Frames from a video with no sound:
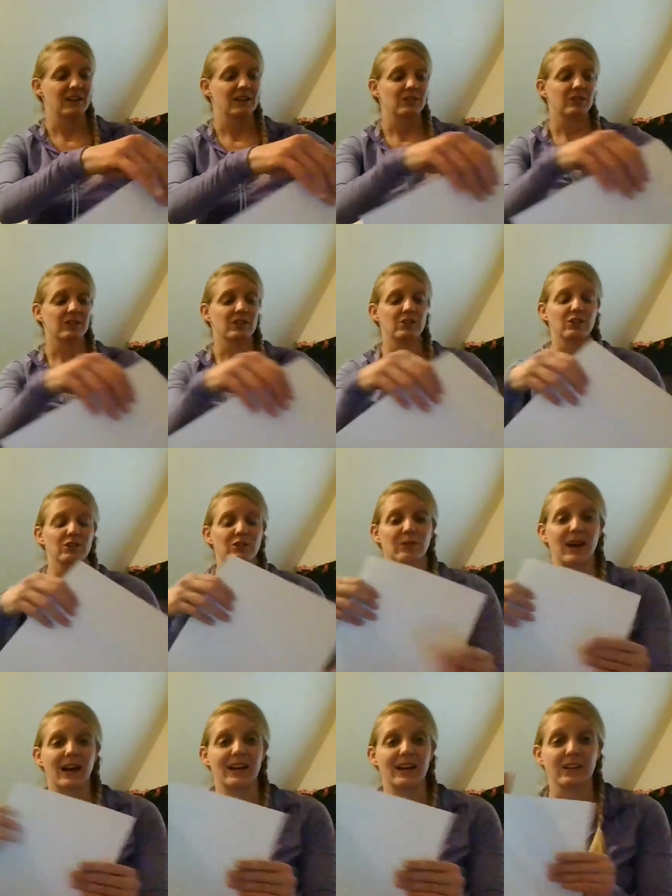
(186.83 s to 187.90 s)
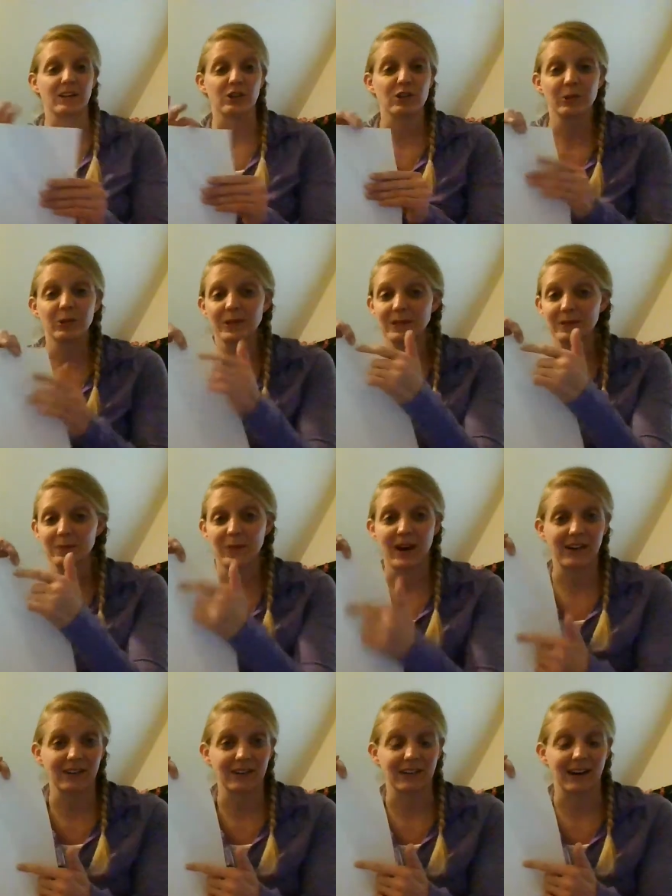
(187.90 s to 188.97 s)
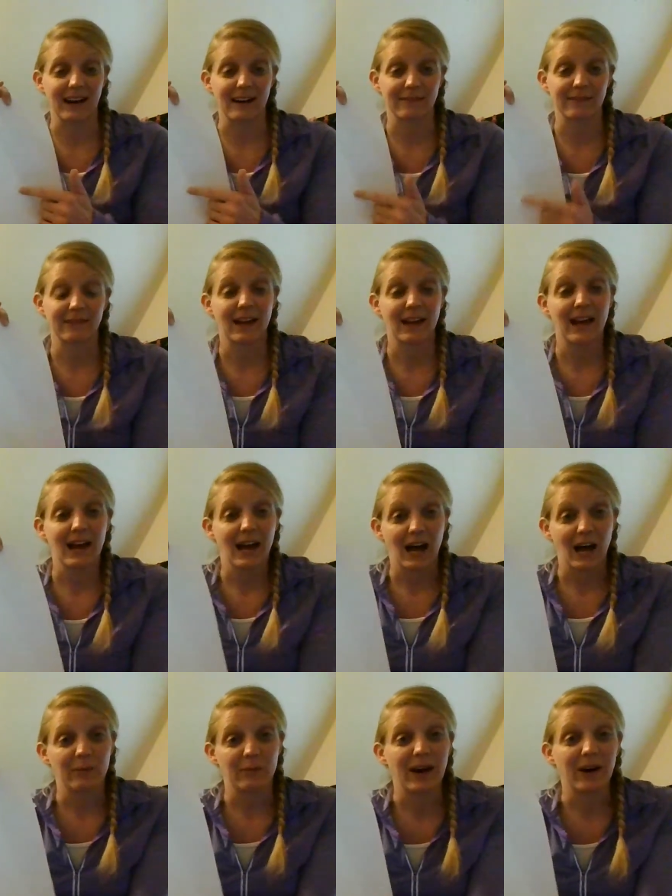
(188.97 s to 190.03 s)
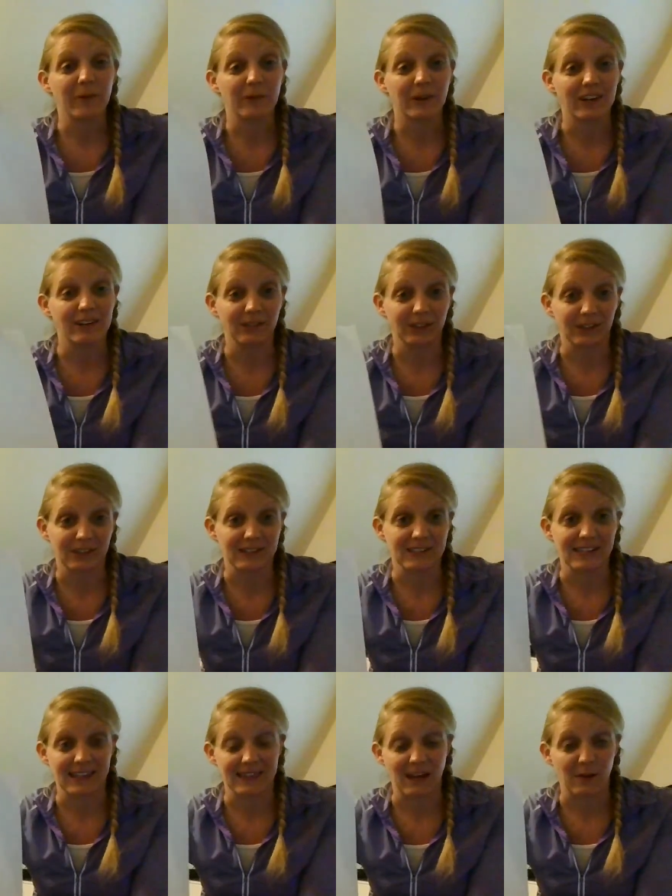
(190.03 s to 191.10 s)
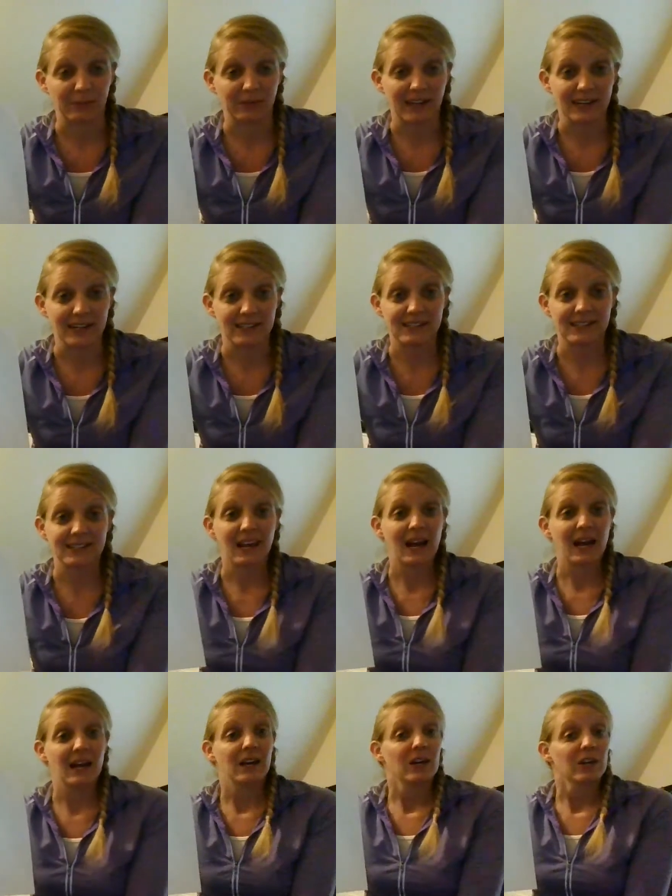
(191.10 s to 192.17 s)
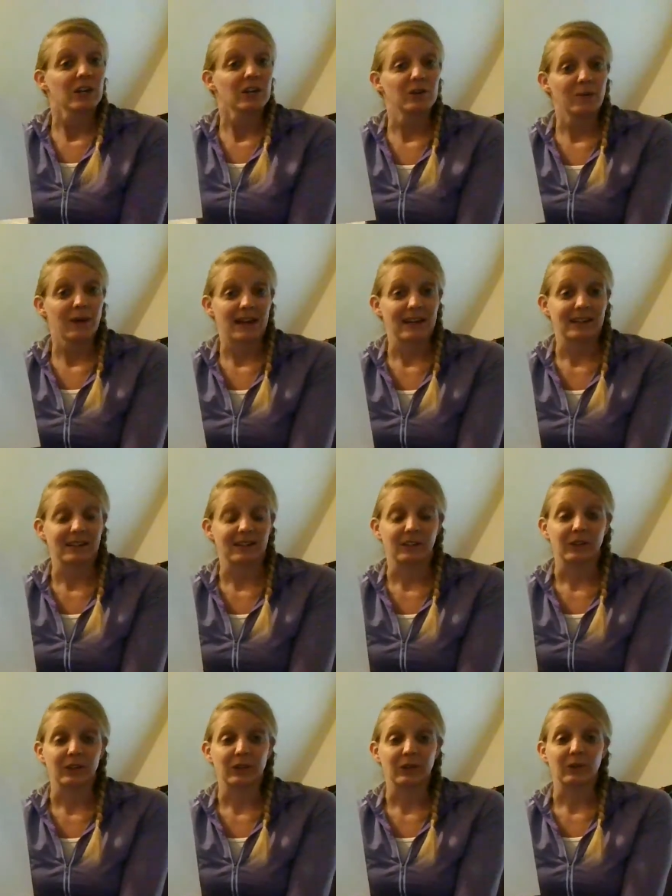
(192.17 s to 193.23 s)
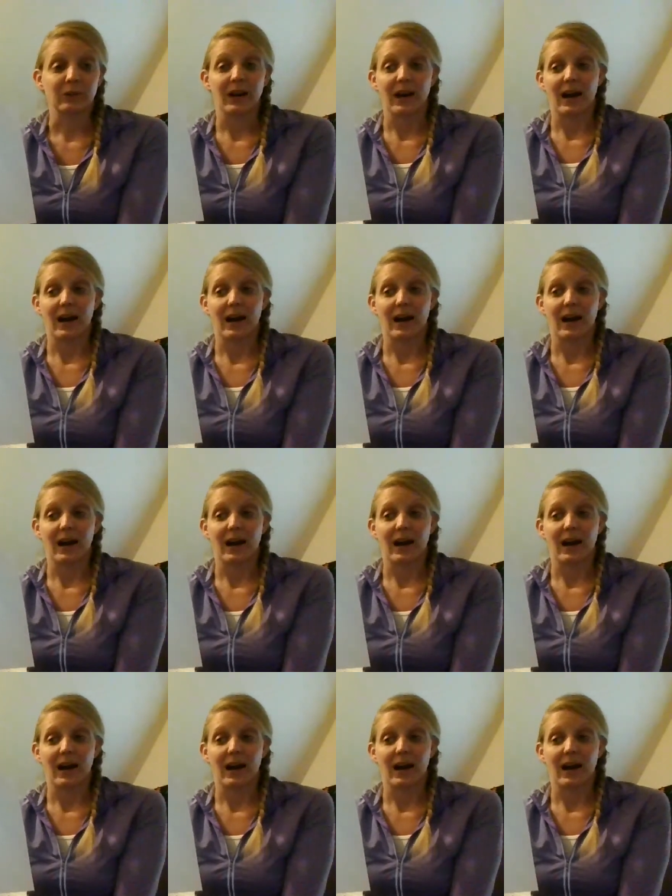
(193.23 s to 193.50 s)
to just write a short paragraph about what you learned at that place. You might include